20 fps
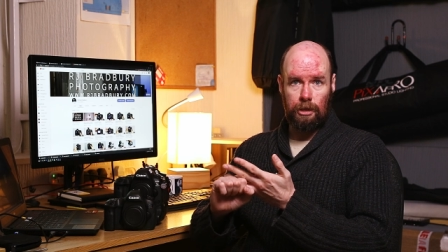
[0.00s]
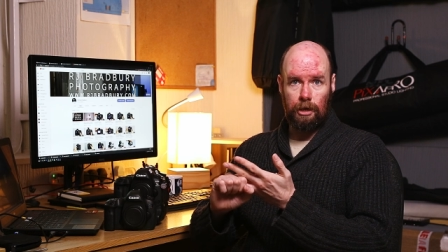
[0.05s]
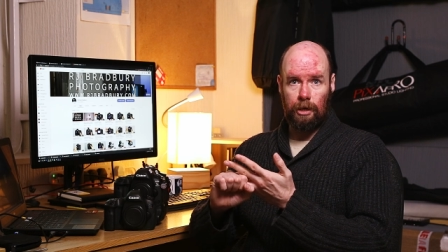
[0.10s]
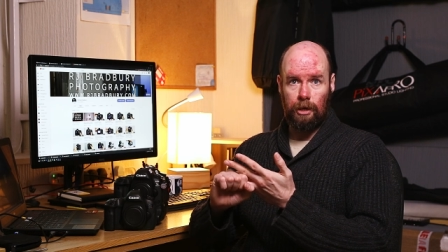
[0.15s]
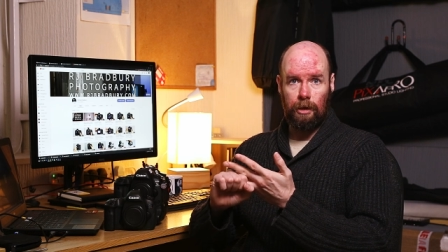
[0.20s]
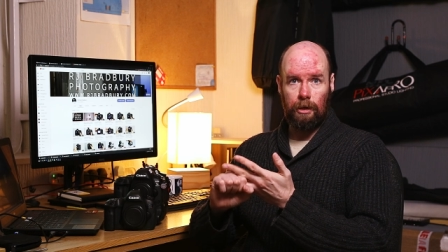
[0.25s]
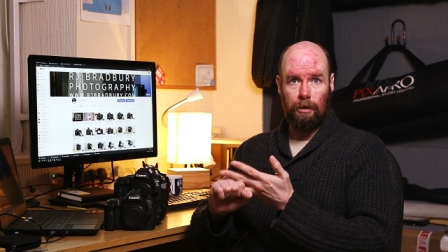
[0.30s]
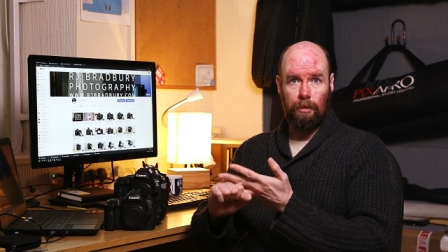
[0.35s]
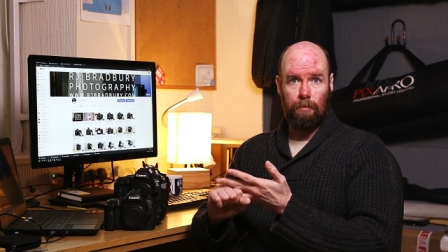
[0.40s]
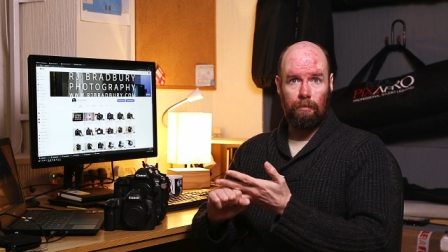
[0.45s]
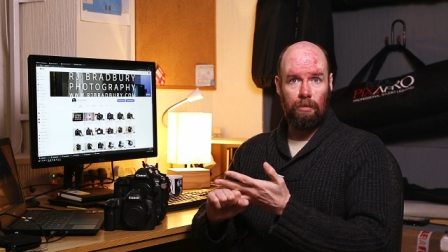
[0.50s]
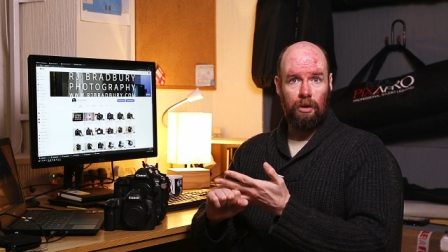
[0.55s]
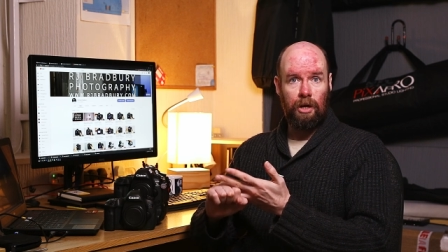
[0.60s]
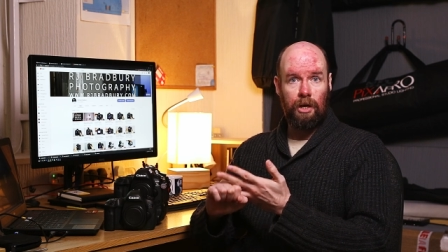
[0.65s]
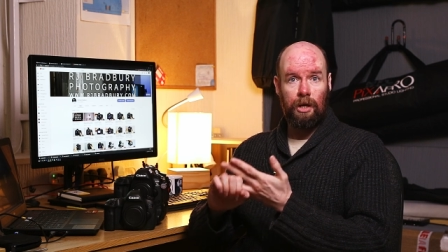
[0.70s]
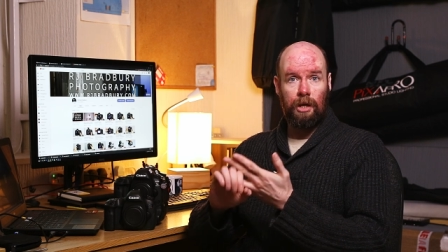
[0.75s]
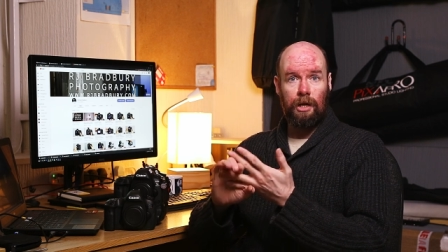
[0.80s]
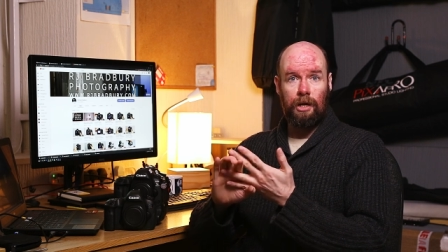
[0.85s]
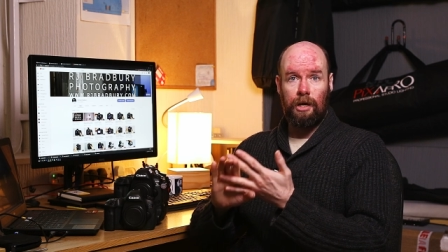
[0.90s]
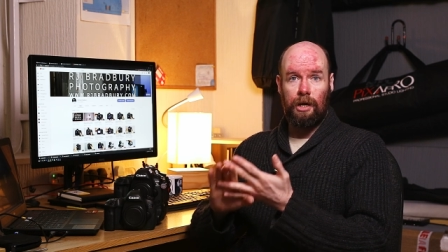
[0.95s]
Um,
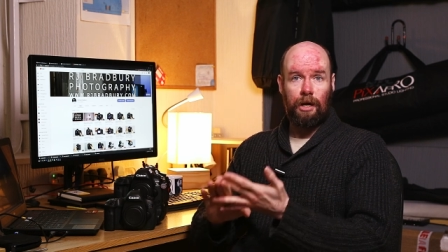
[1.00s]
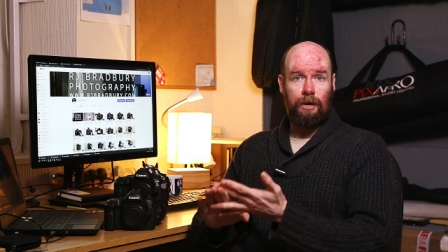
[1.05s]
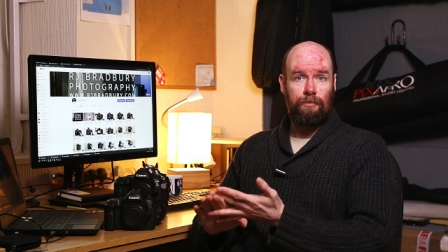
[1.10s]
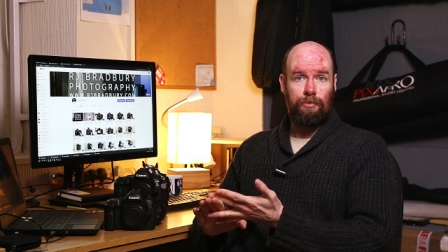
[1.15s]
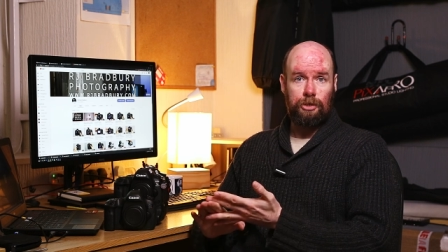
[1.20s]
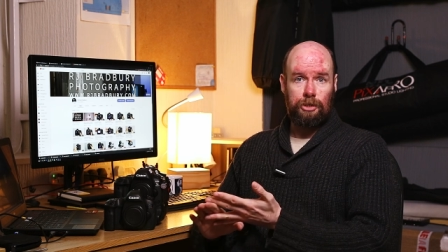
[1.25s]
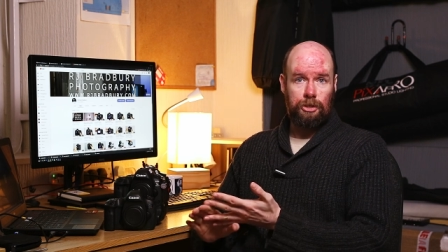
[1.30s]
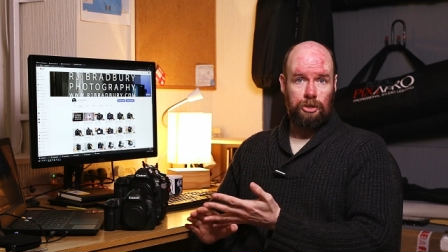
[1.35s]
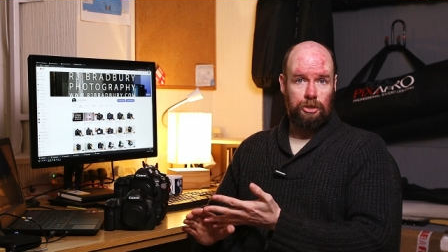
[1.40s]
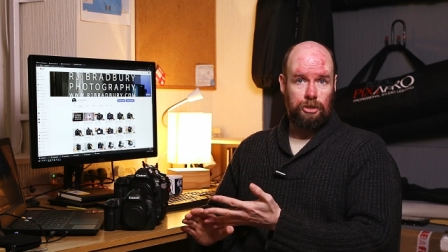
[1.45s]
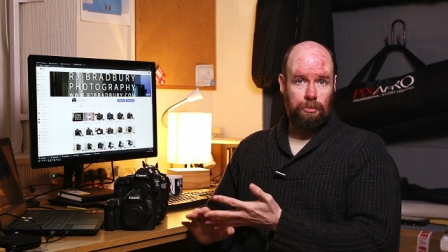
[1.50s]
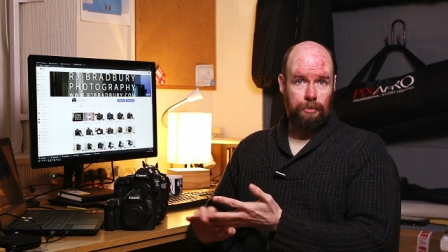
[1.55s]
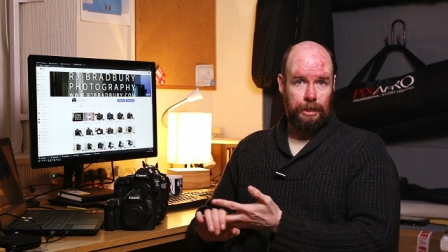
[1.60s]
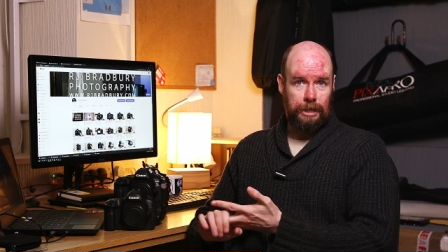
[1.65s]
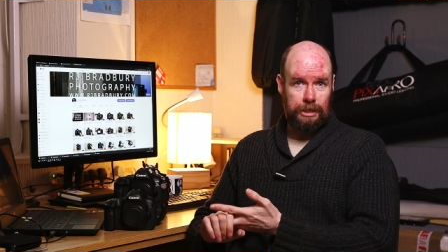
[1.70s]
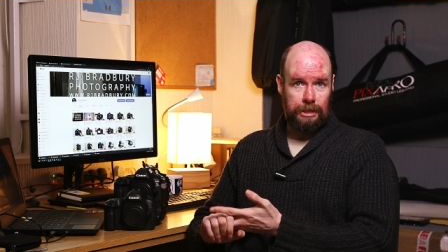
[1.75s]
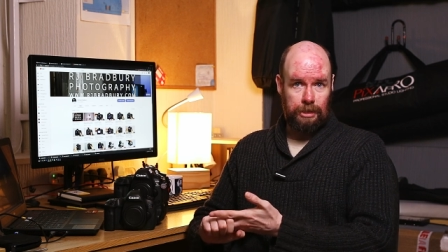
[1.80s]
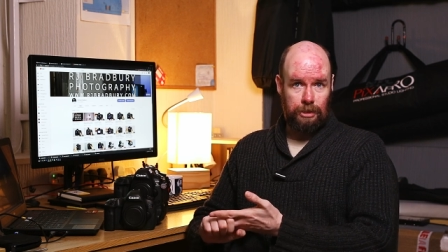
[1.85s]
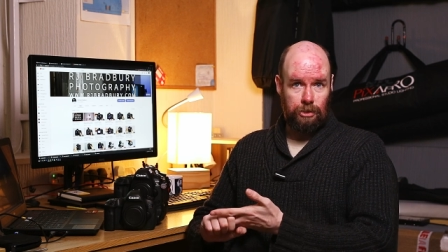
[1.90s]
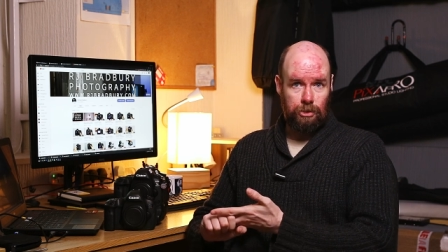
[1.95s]
every system
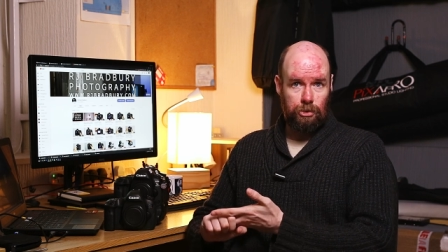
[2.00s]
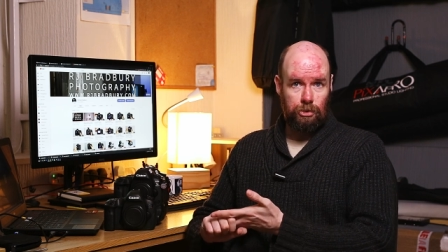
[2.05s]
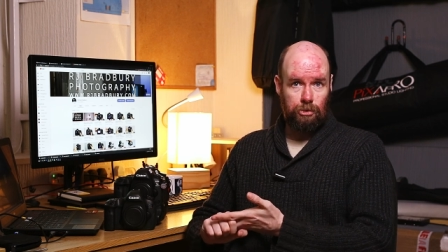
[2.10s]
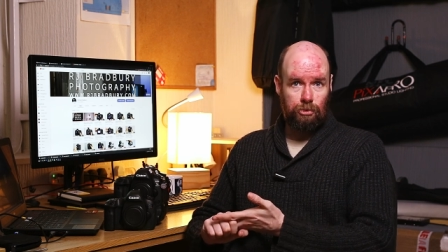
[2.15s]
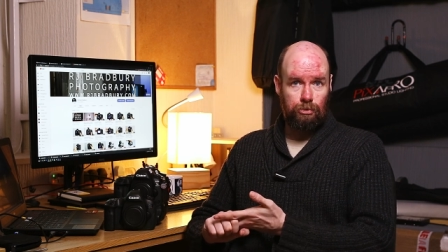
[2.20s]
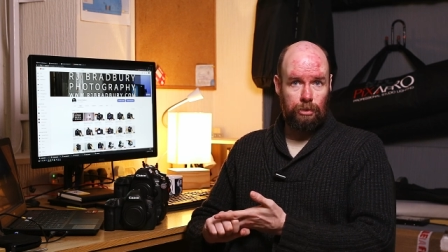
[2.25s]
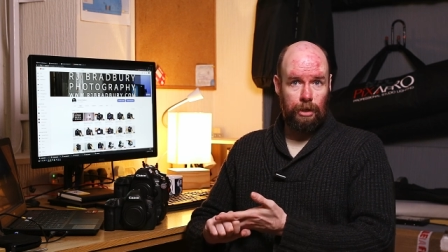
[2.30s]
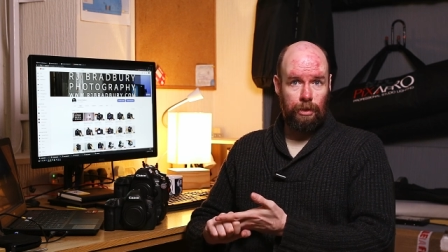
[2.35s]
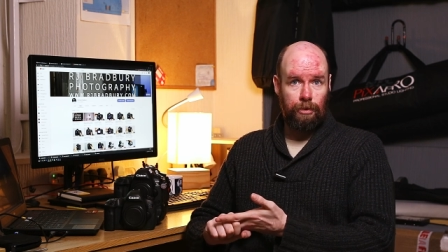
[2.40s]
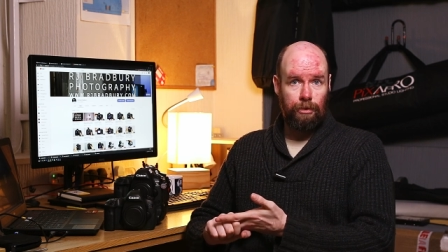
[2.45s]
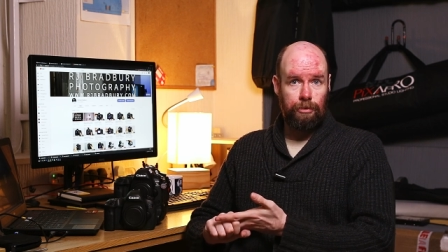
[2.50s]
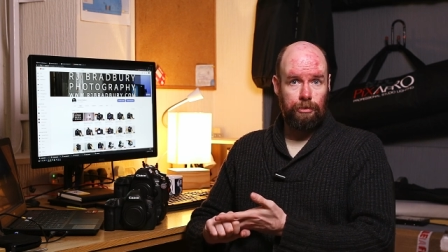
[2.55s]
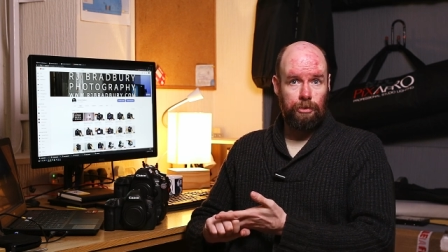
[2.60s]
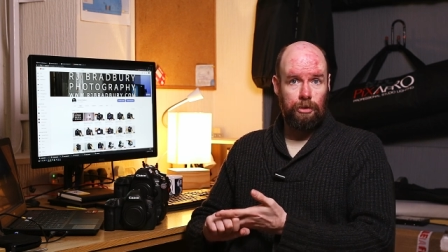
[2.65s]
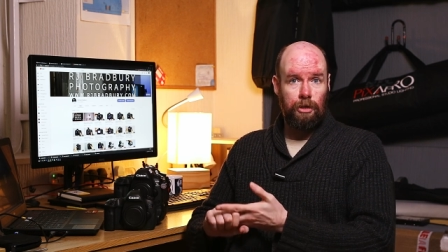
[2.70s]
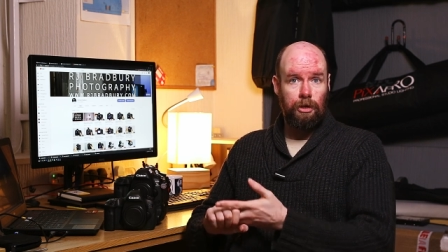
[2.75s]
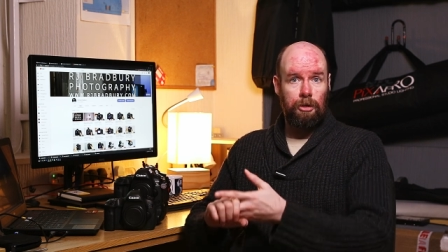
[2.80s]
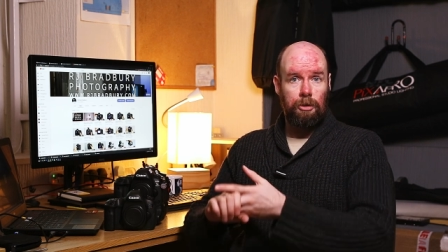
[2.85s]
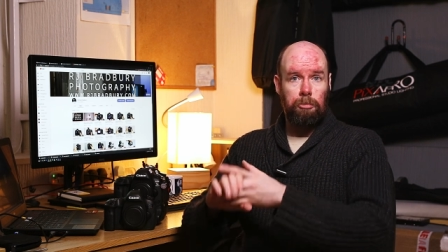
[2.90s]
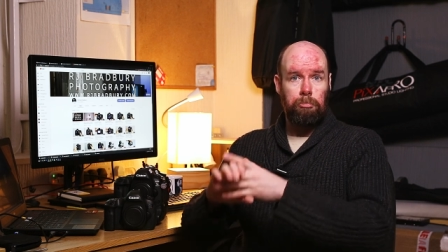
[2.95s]
has its strengths.